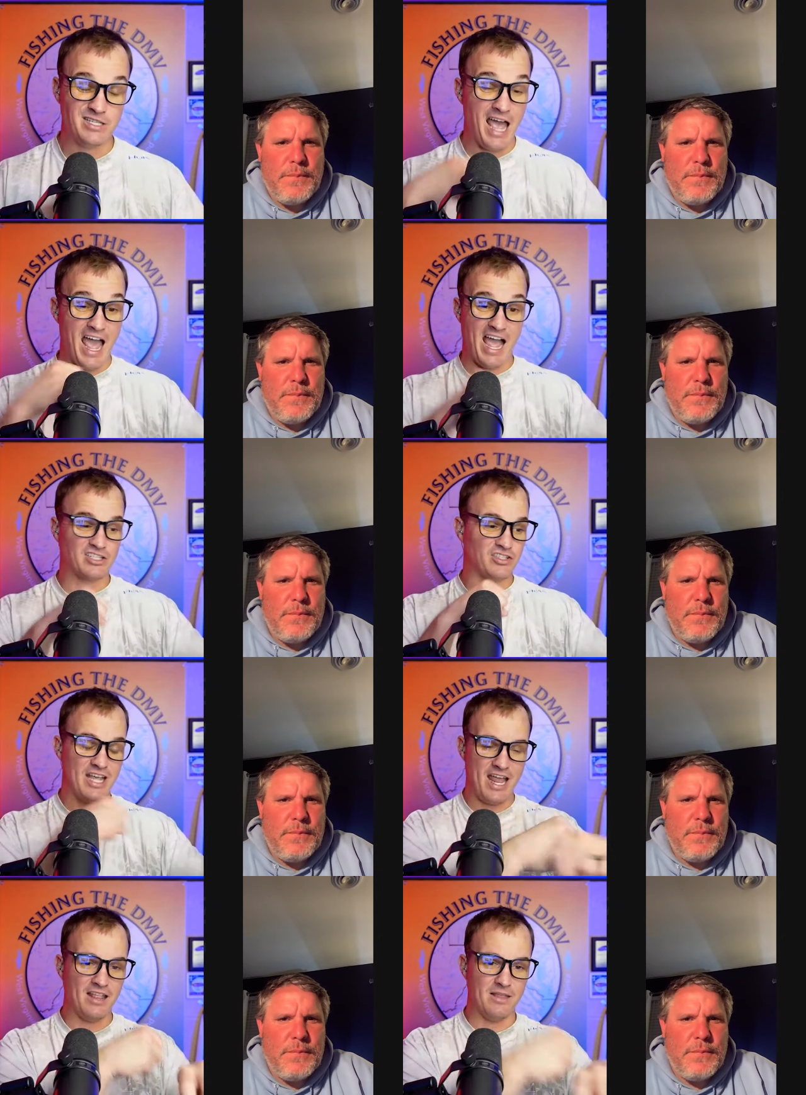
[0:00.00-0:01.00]
Speaker 1: he's actually
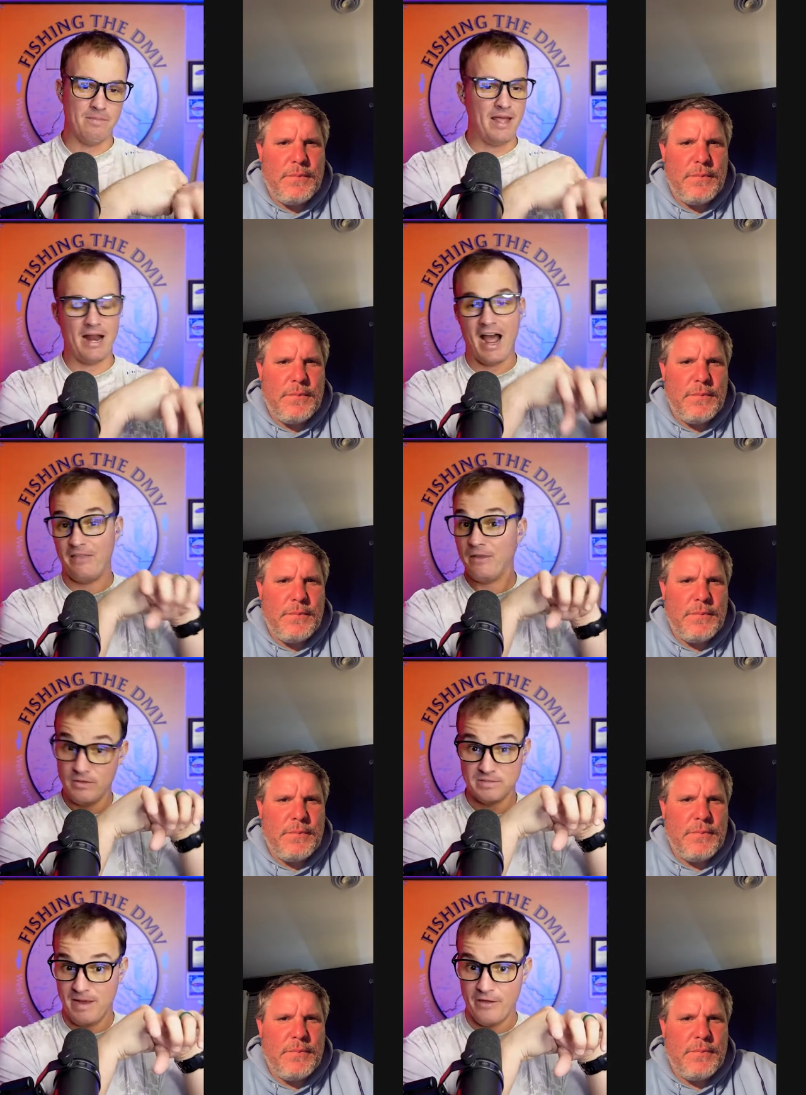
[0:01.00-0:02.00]
hitting the bait, I think,
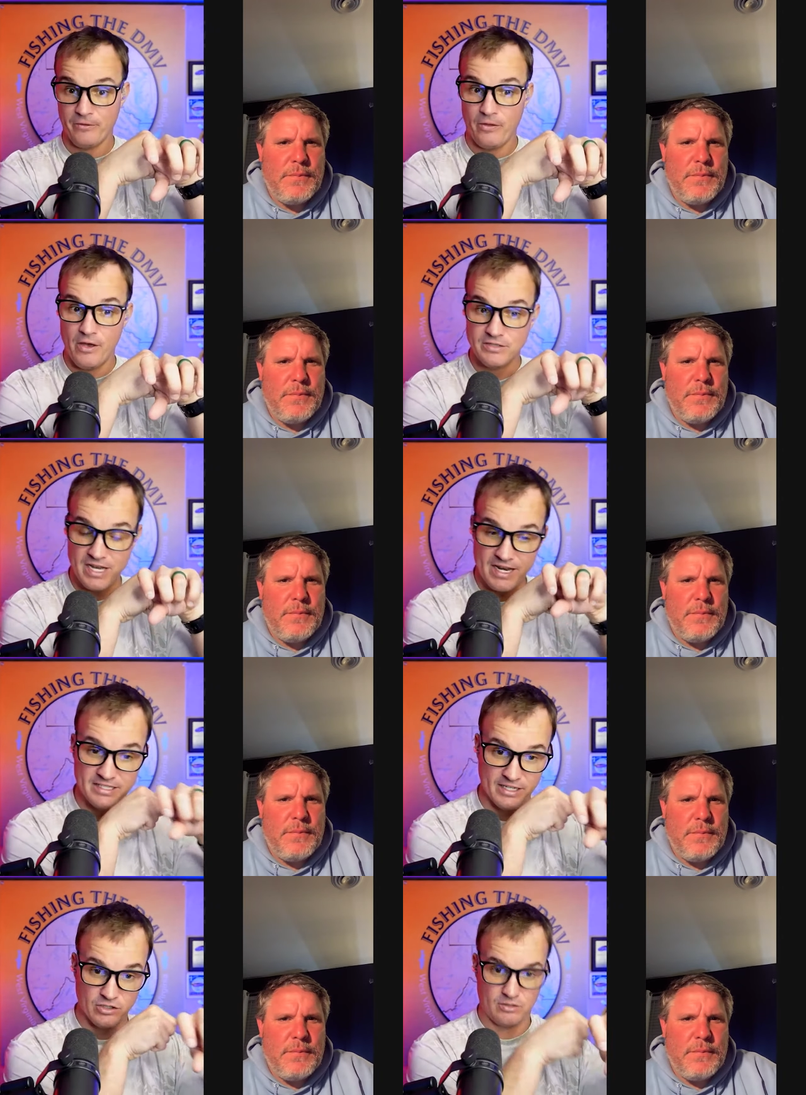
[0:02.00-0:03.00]
with his mouth closed, and
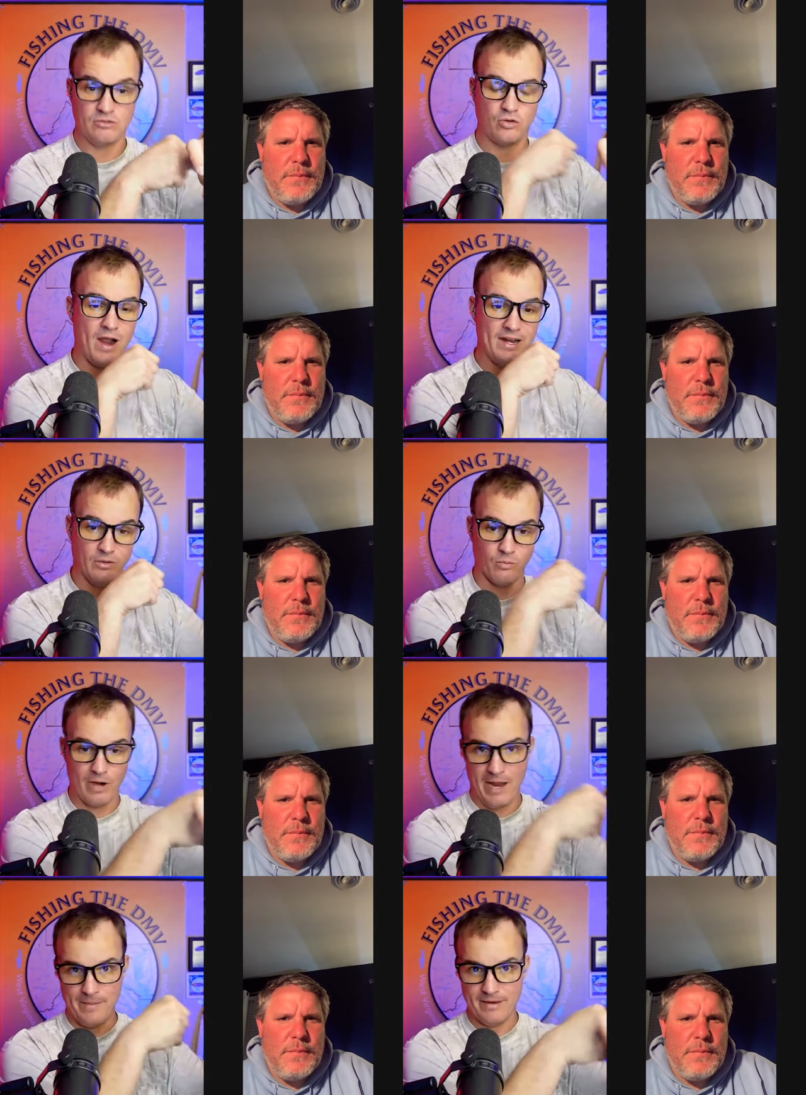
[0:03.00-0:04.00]
he's like trying to
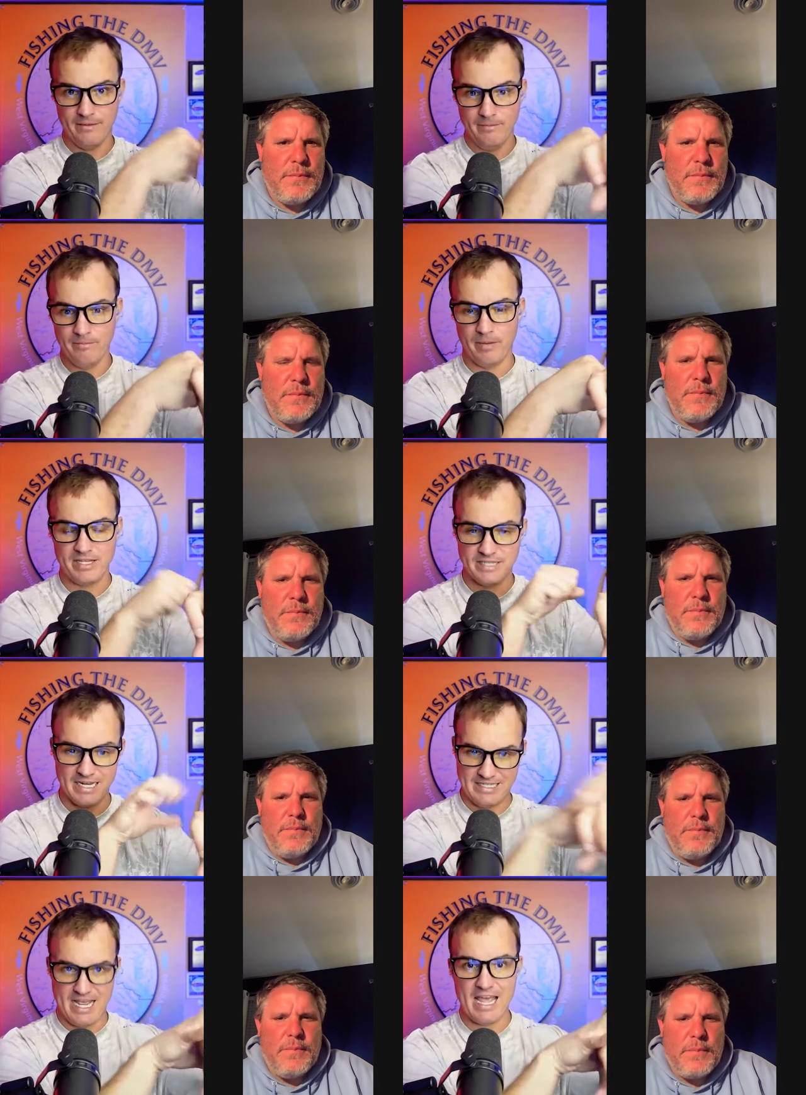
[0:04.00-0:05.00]
ram it, but he's
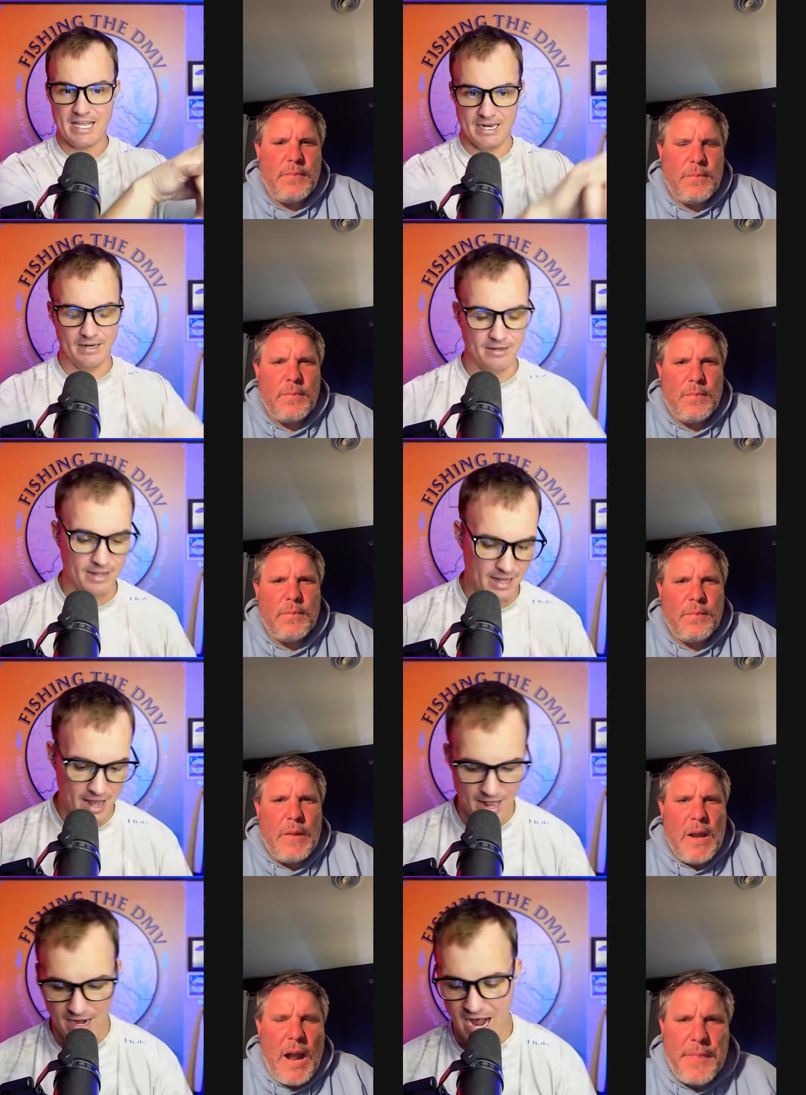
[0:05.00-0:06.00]
not taking it.
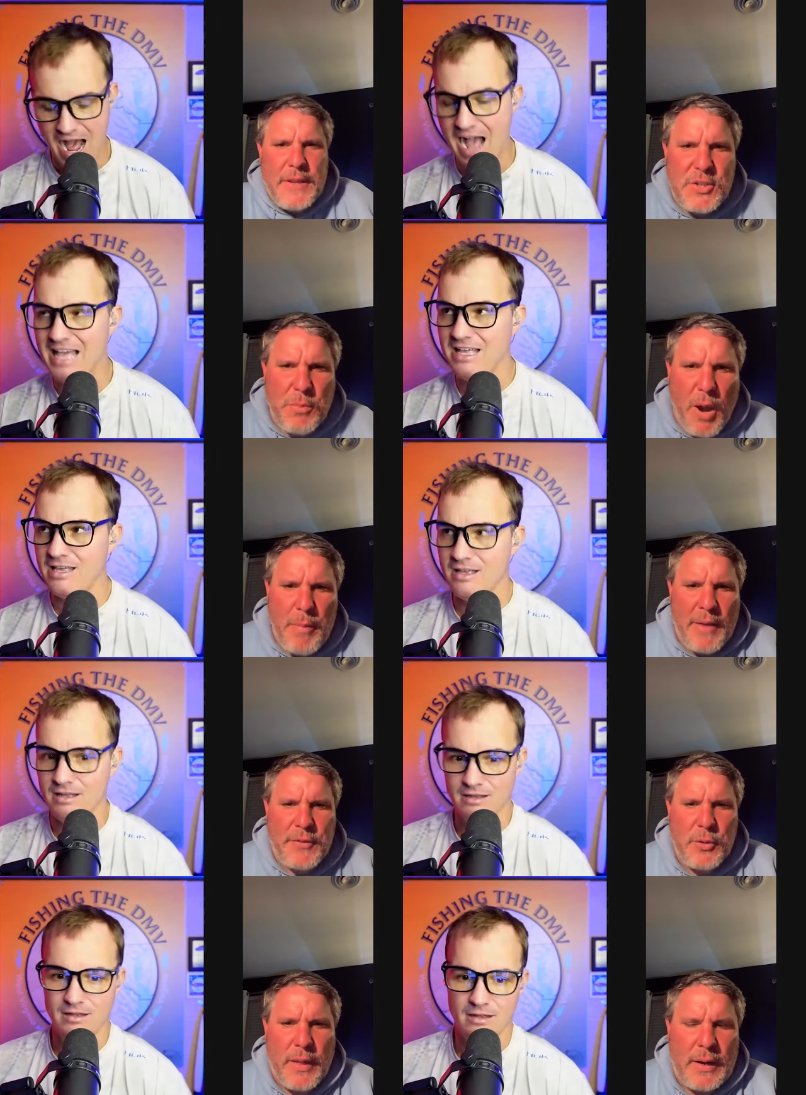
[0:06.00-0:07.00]
Speaker 2: And I think
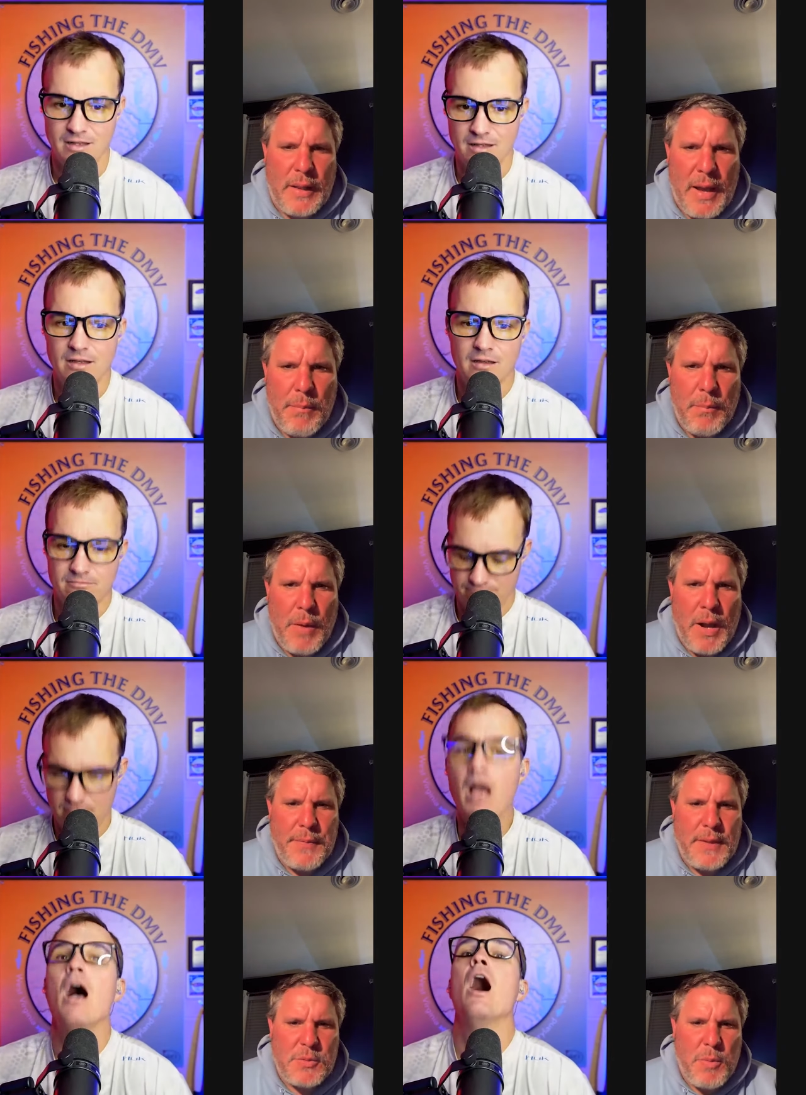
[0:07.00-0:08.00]
smallmouth do that a lot.